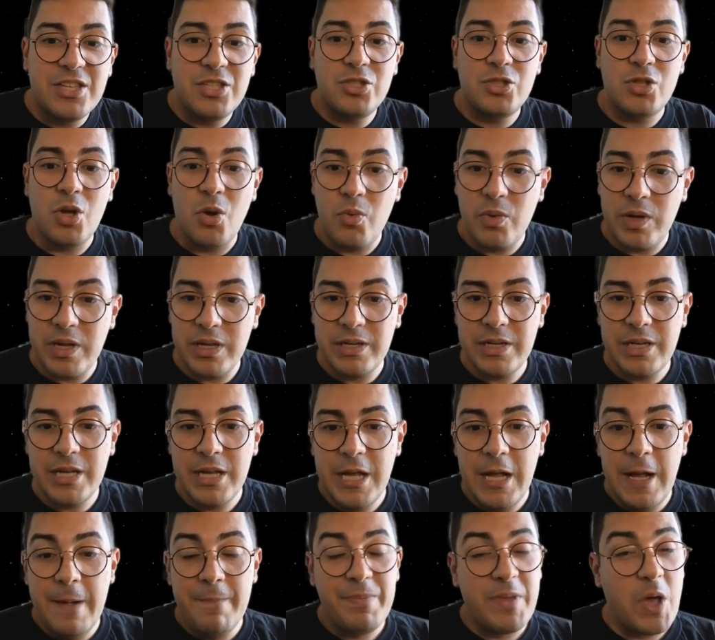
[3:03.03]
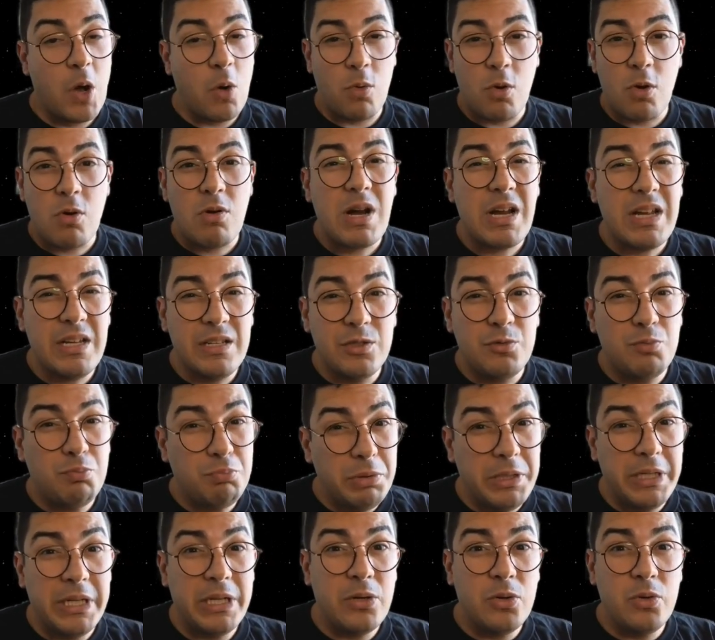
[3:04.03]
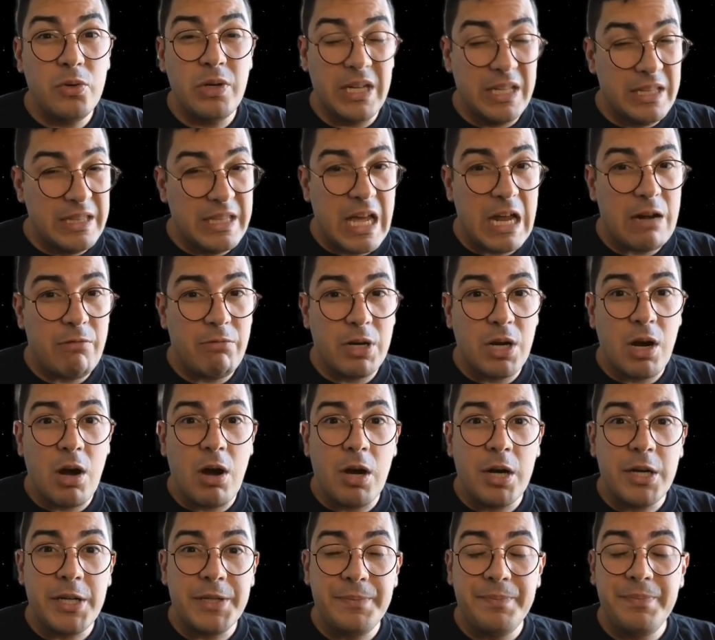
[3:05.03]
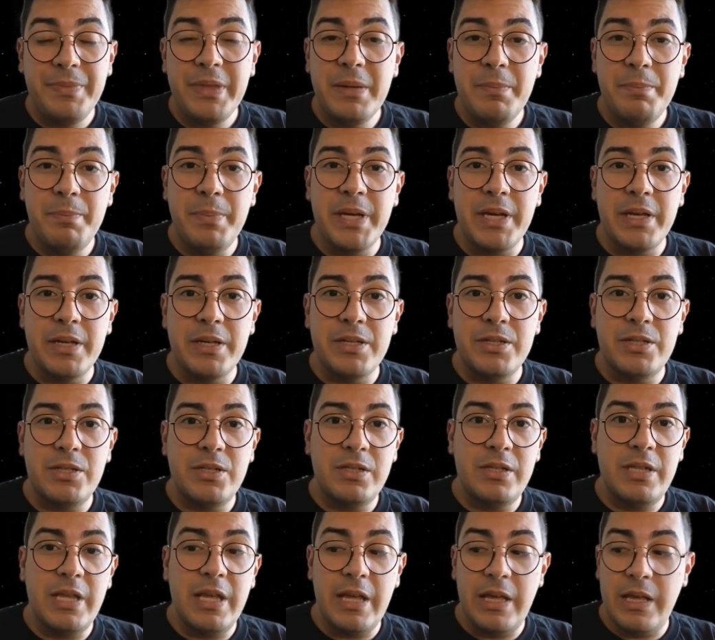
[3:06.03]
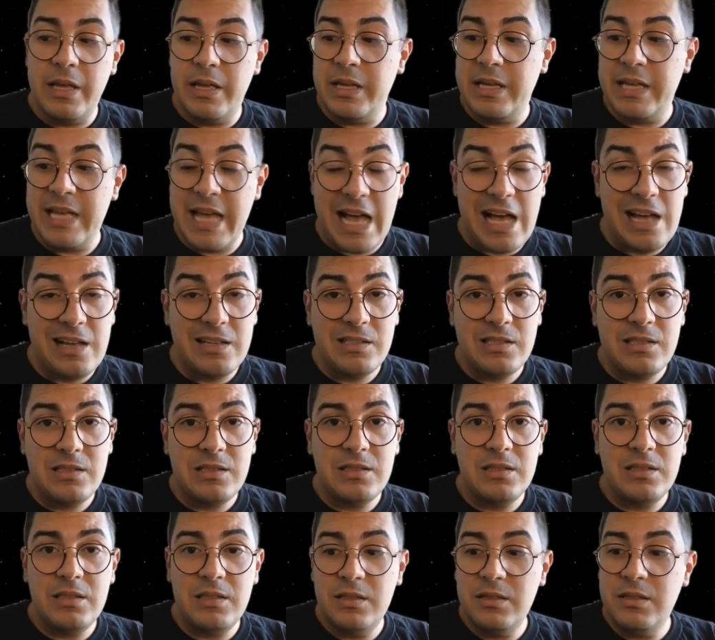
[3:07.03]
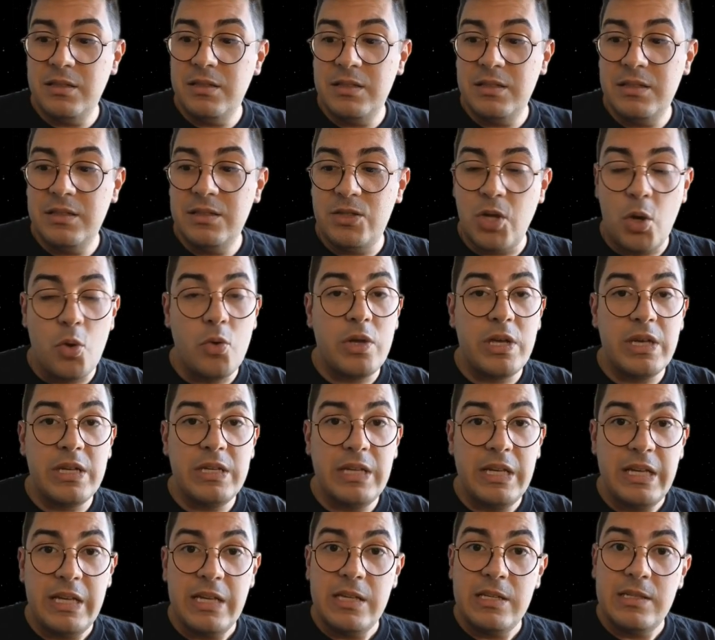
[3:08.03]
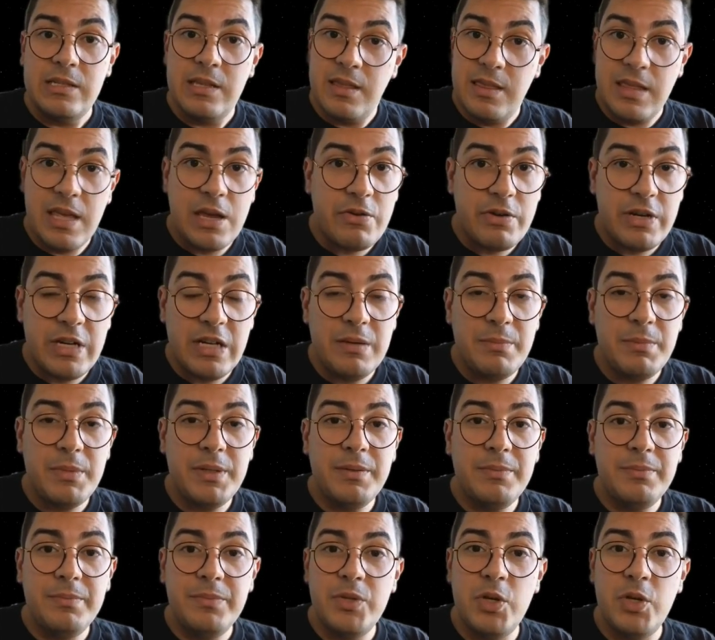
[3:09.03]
token. Aurora is pretty good in that regard because the gas token is Ethereum.